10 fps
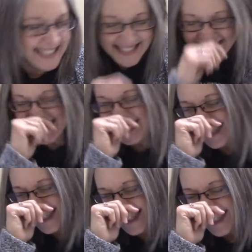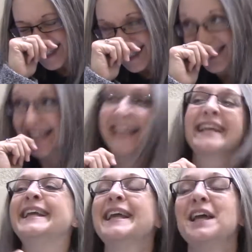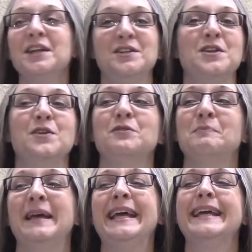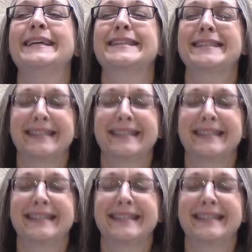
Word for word: Bad rays, I don't know. Toothpicks.